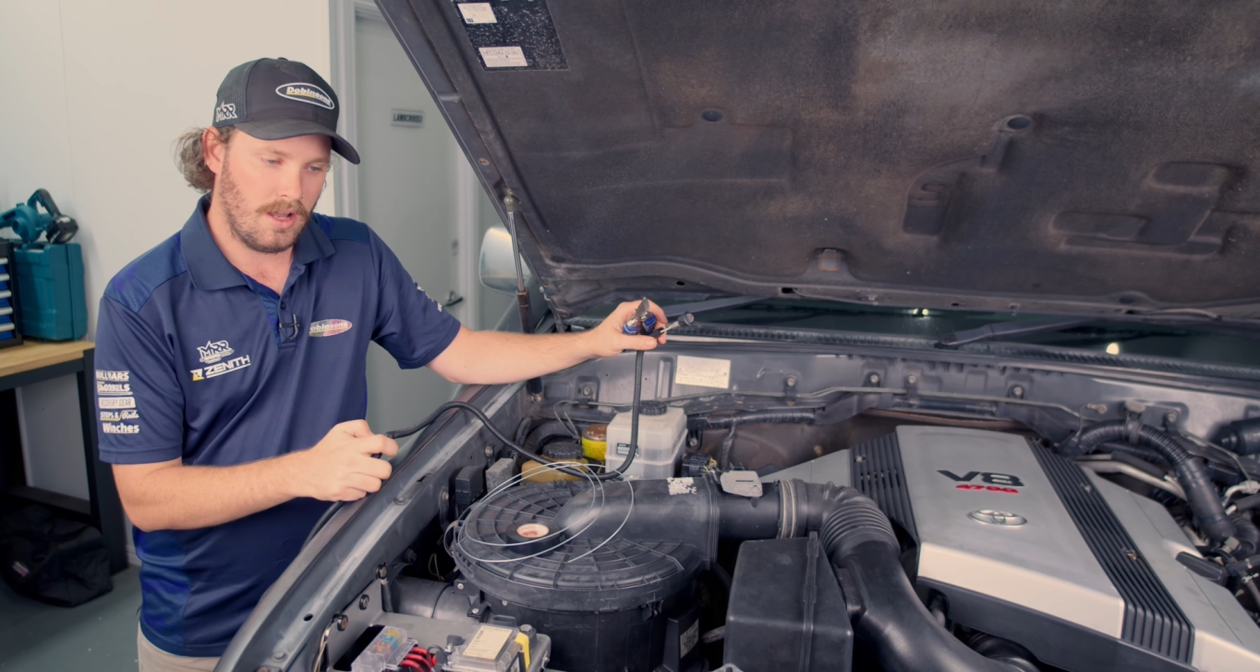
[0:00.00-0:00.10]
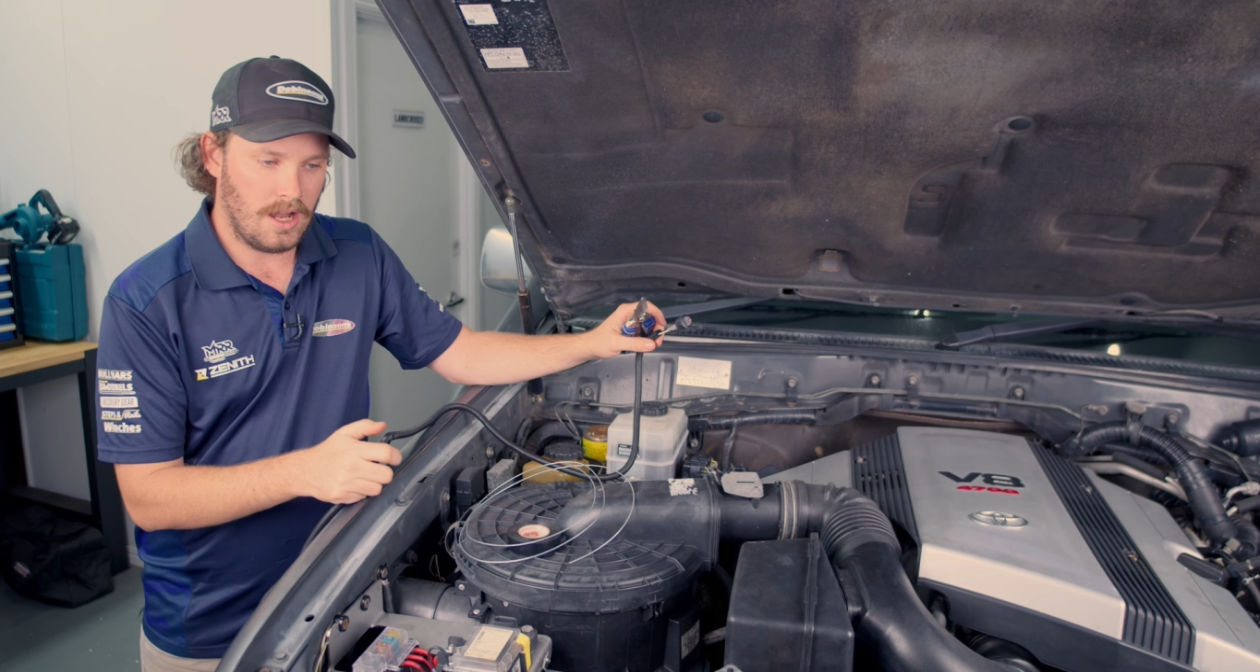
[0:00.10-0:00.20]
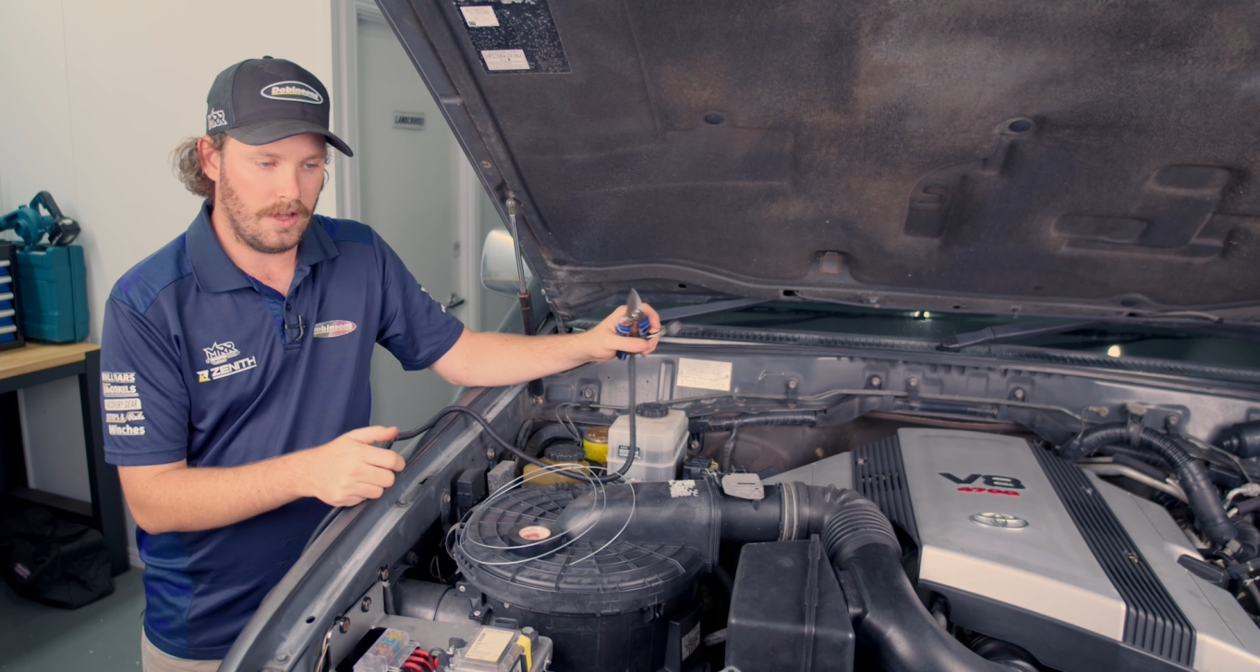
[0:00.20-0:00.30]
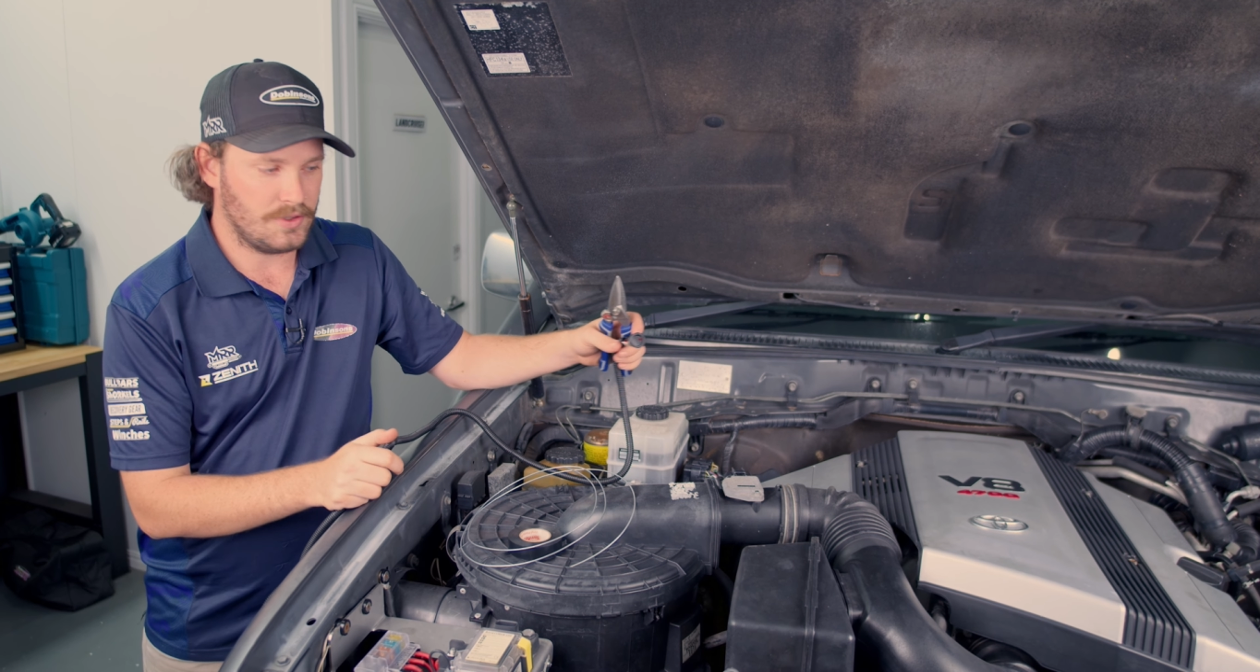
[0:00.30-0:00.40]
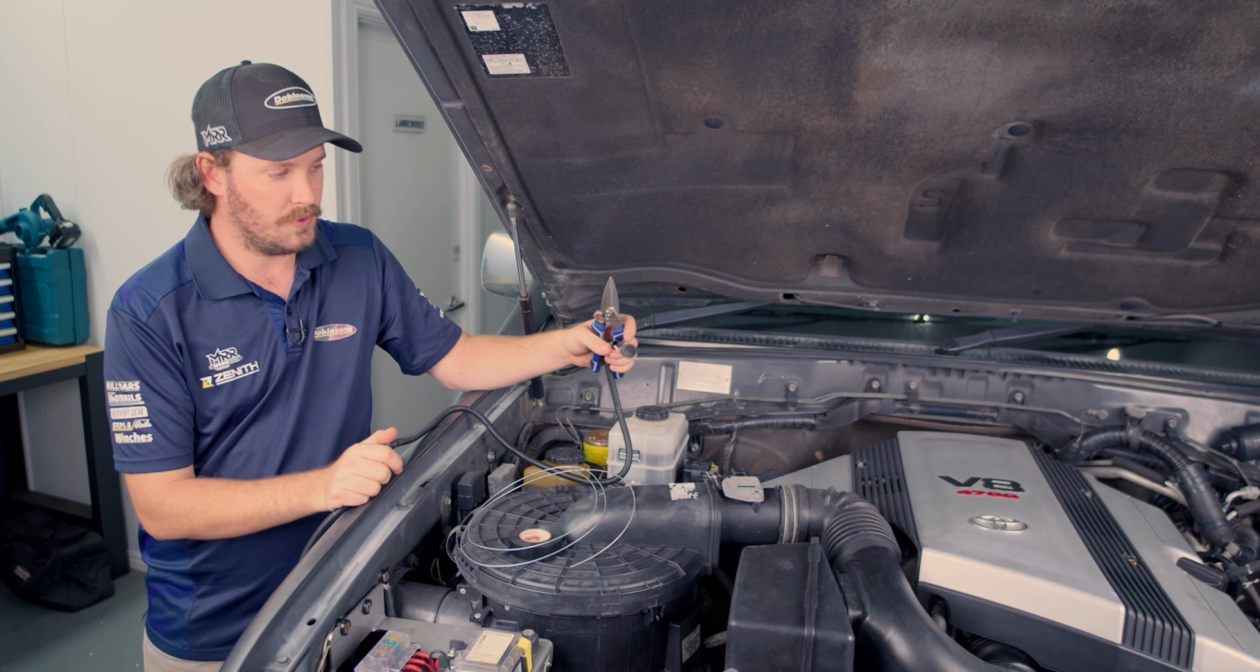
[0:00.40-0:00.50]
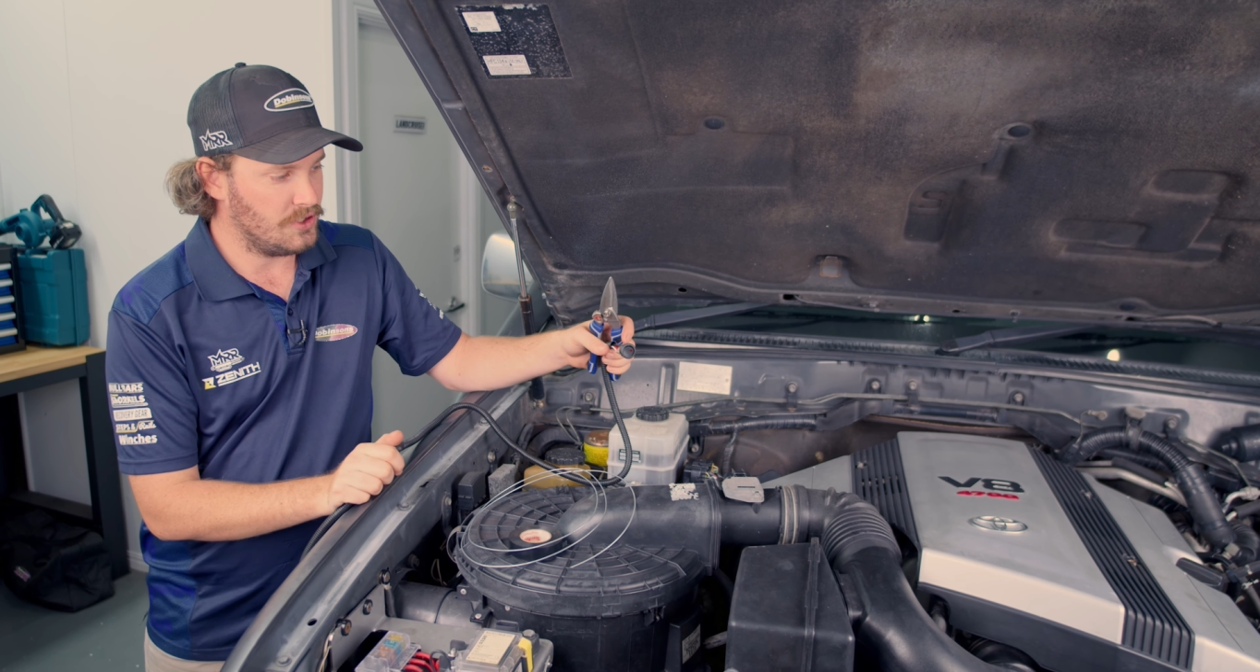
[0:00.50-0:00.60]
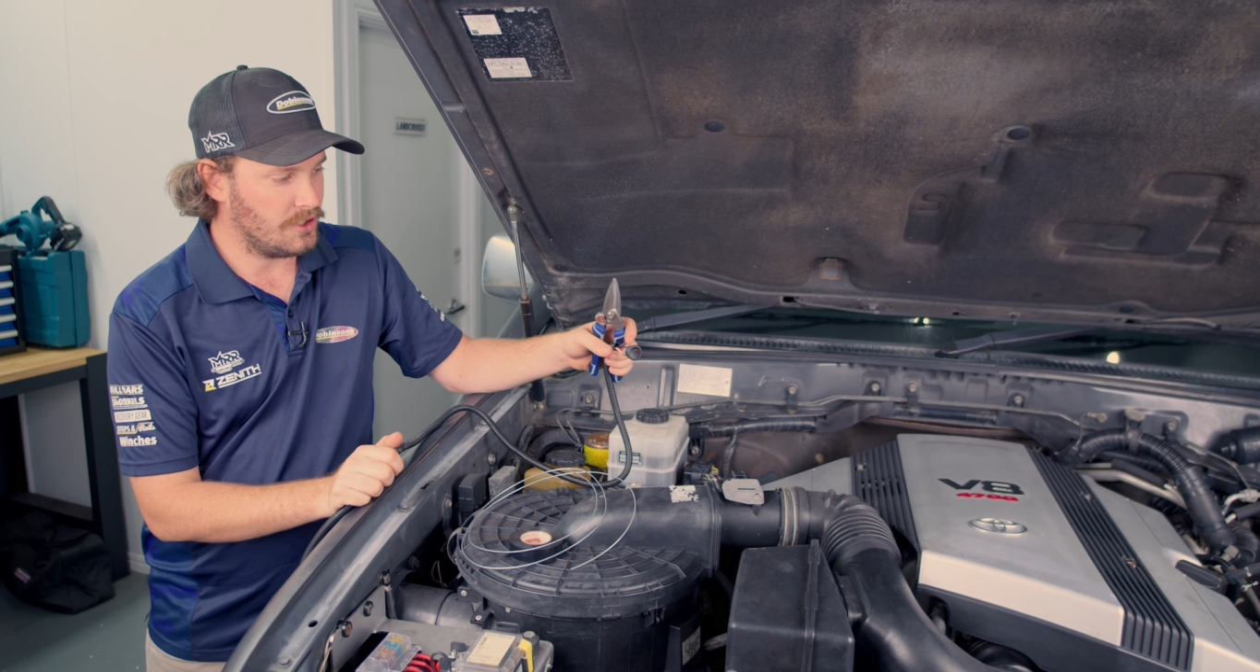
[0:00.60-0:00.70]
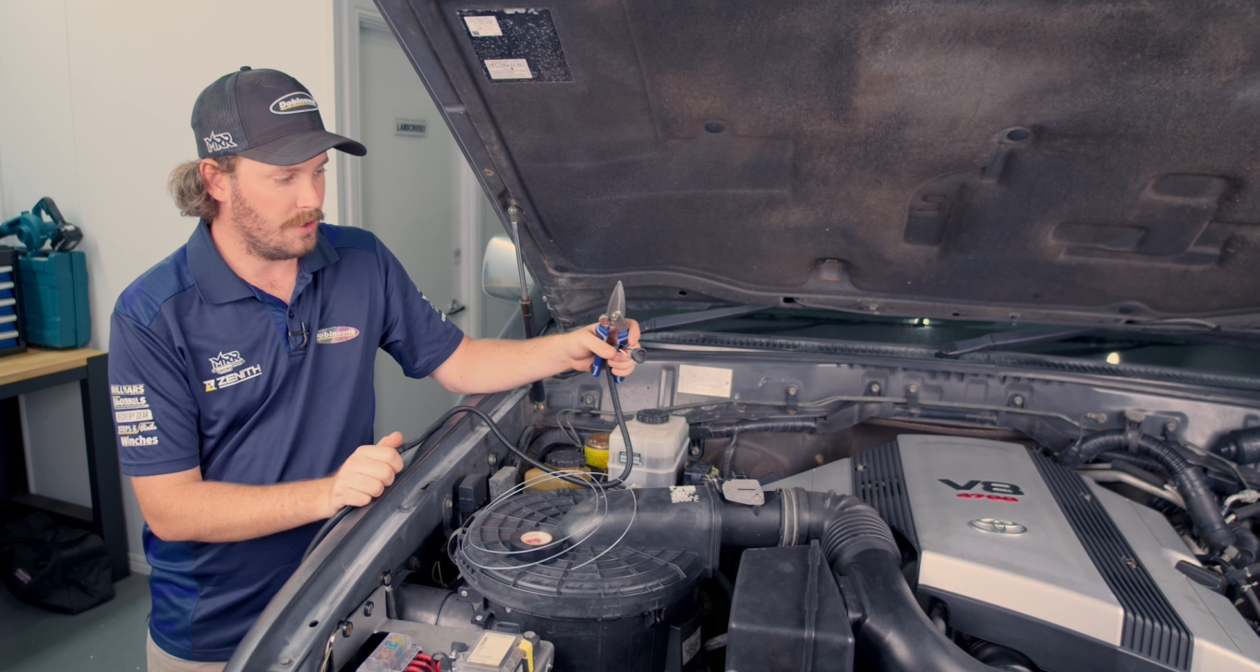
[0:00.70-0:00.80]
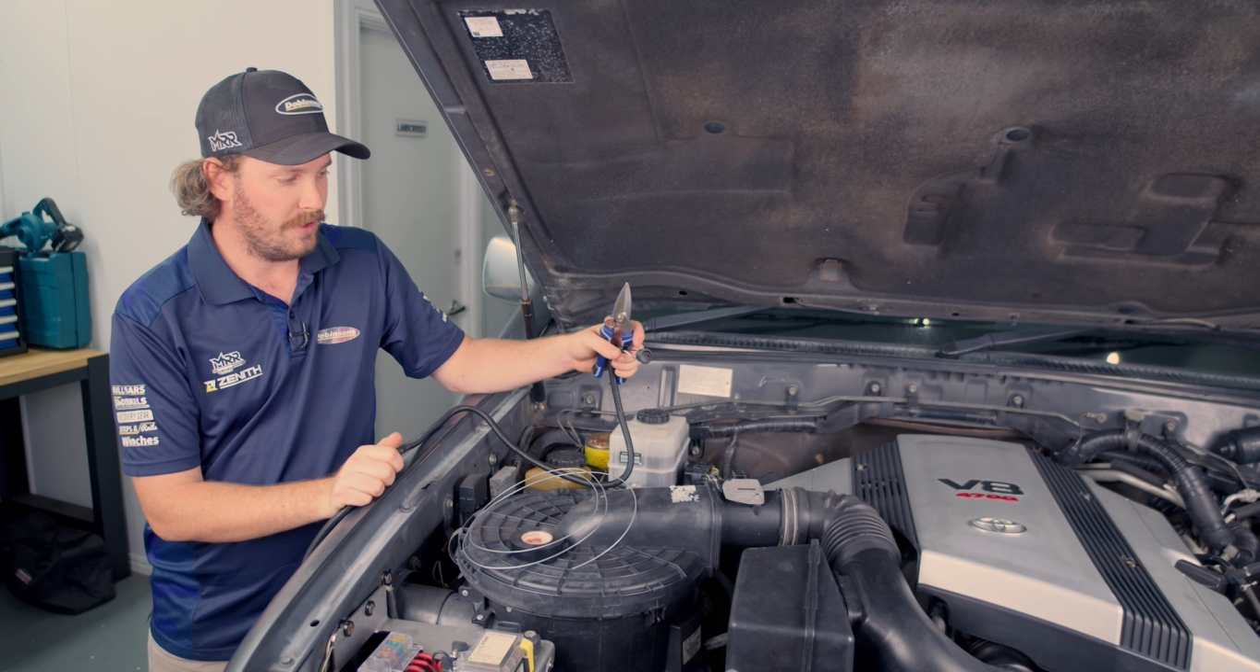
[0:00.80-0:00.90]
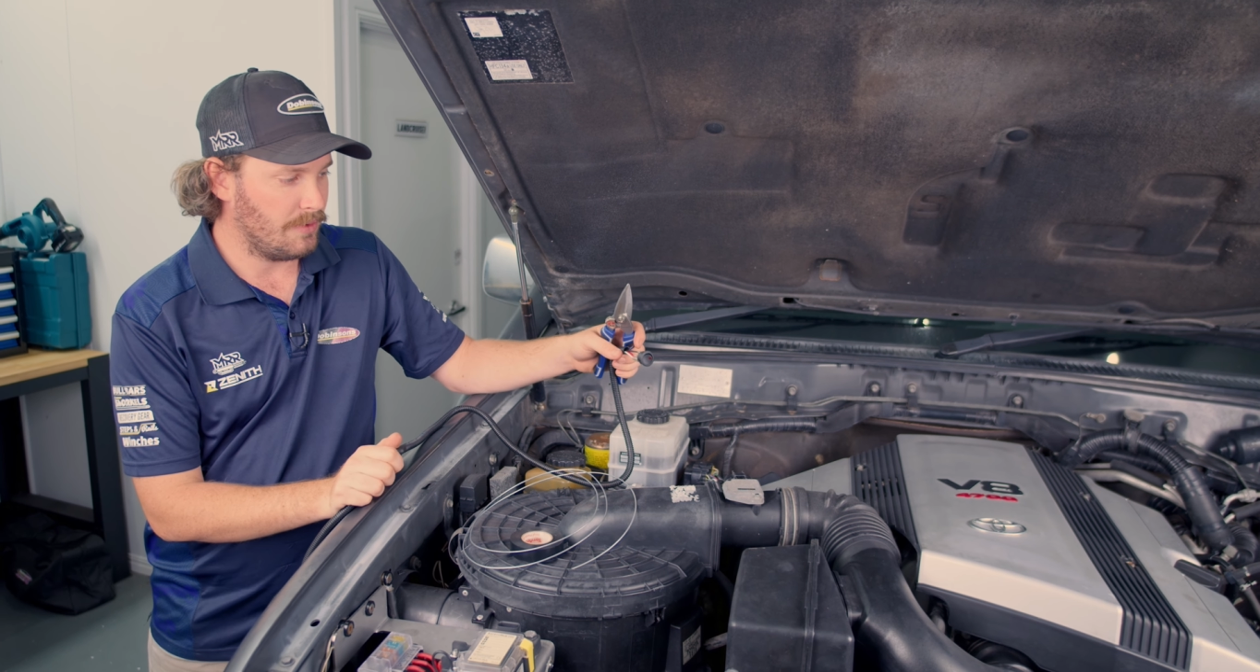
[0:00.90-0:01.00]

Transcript: the switch is going to be